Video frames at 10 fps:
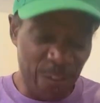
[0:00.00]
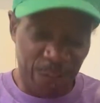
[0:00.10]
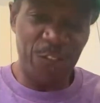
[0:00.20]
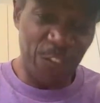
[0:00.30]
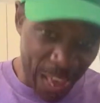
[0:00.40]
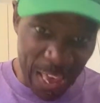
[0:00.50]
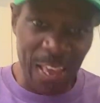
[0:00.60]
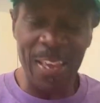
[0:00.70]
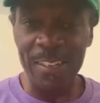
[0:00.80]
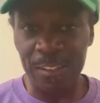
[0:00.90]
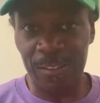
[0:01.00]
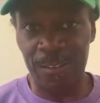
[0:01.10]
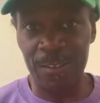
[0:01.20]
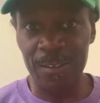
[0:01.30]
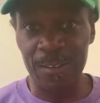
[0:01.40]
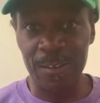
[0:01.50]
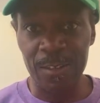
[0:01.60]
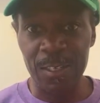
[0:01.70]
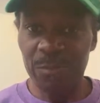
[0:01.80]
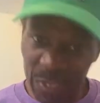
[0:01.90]
feds.
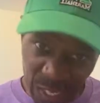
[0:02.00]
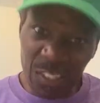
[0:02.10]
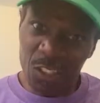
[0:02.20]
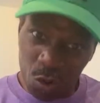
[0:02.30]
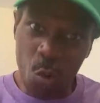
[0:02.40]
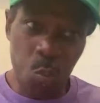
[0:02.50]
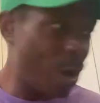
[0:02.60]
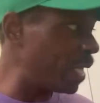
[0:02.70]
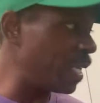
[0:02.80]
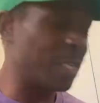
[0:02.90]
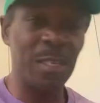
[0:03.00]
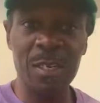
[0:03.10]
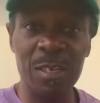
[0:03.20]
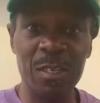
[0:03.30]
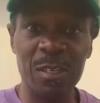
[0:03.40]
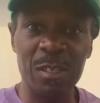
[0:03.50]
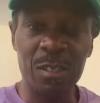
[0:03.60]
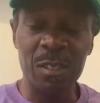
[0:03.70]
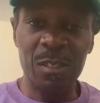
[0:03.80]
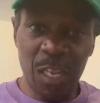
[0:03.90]
But this is who winning.
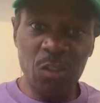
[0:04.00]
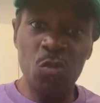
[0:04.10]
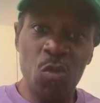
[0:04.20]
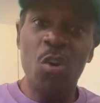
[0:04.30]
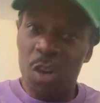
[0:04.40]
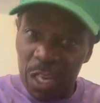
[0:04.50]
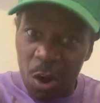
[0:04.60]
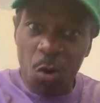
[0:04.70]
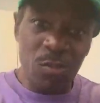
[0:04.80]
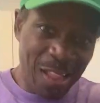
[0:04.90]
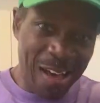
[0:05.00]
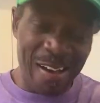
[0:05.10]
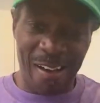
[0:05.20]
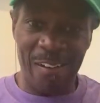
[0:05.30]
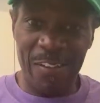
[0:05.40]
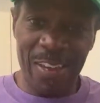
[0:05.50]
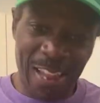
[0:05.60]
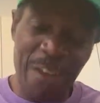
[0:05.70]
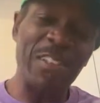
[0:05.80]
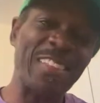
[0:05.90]
This who could go live and
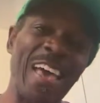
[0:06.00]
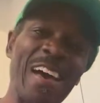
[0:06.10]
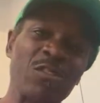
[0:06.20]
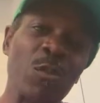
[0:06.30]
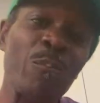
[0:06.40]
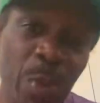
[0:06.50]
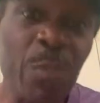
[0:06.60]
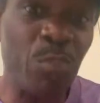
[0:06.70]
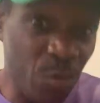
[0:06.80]
have 1,000 people